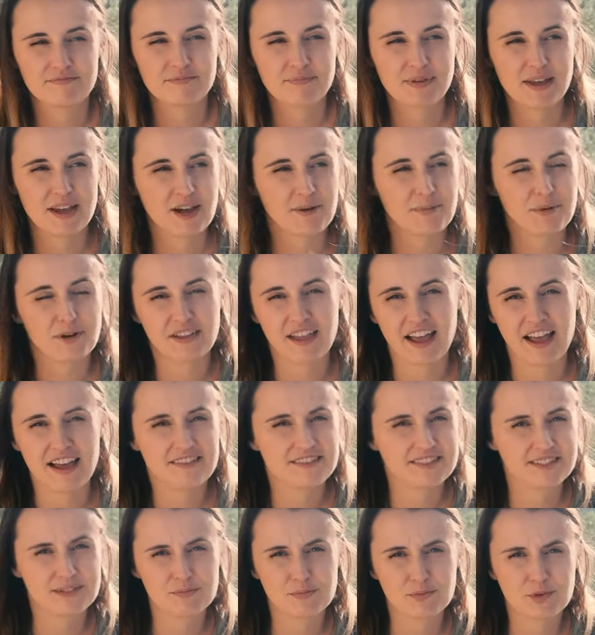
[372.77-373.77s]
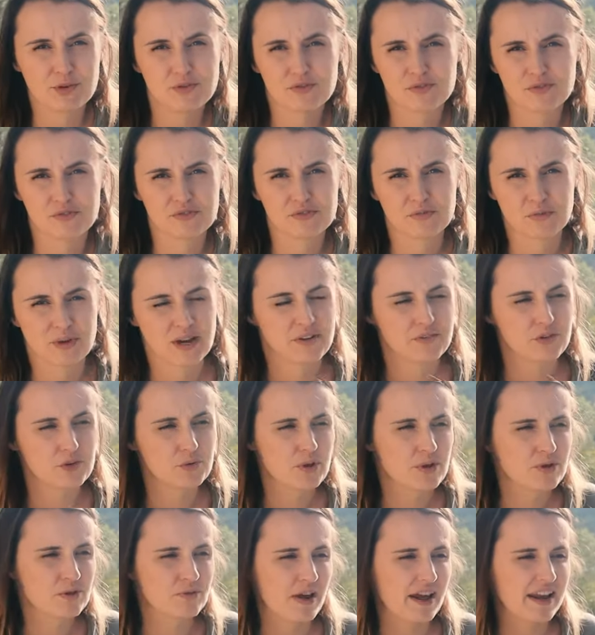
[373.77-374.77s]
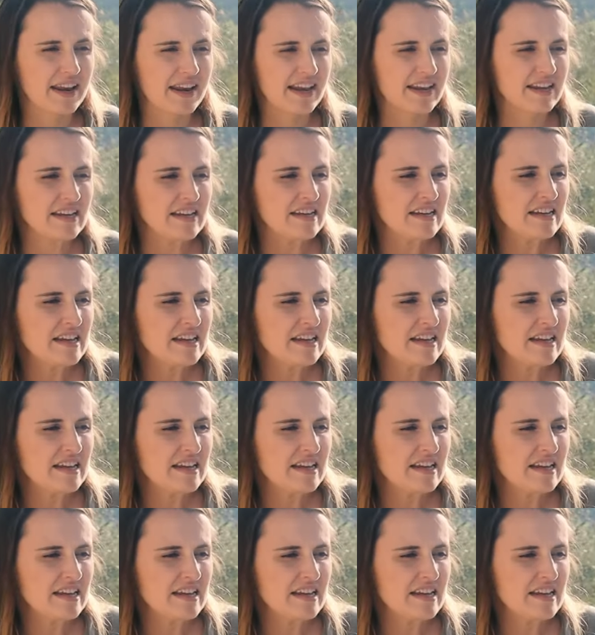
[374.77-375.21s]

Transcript: pick up our lives and move whenever we were ready.